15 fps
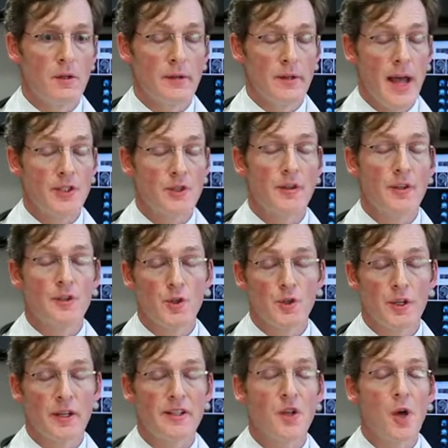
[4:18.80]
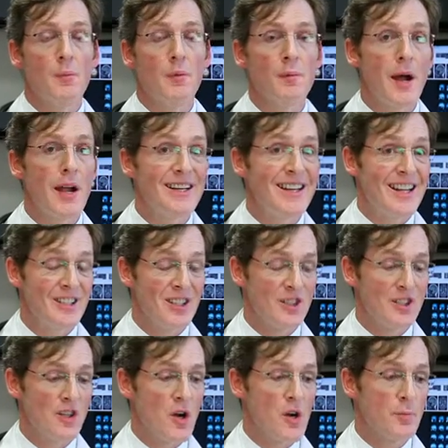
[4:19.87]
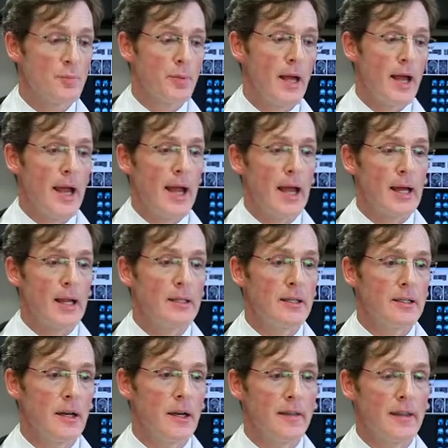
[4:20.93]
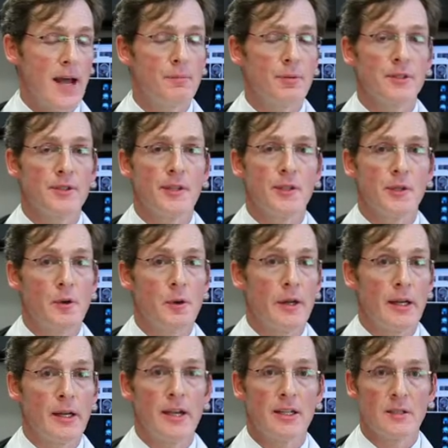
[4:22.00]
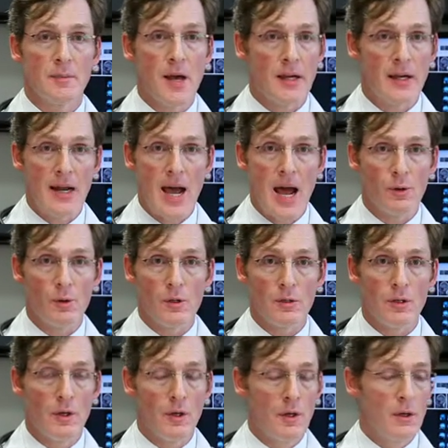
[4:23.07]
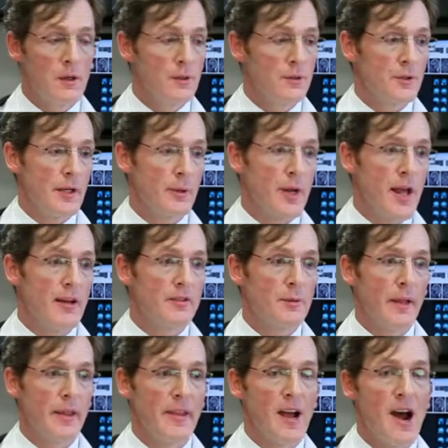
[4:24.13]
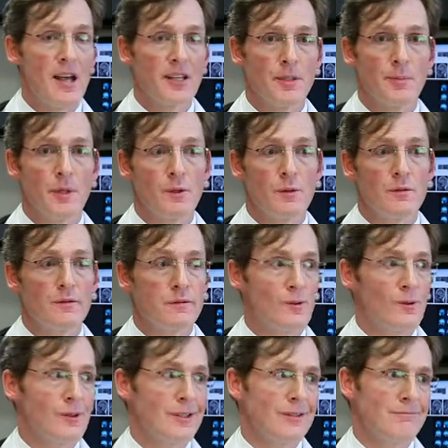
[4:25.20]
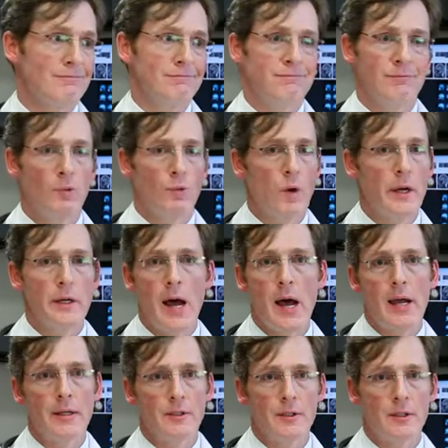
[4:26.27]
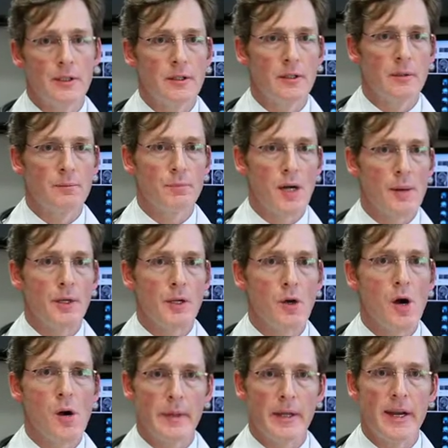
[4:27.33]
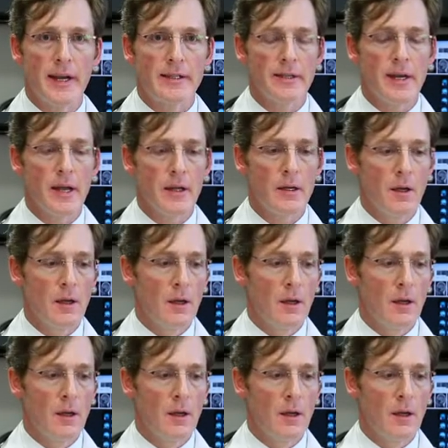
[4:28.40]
actually the suture gets opened by an endoscope, and that procedure only lasts about an hour. Jenny would have to be in the hospital for one night. She could probably go home the next day.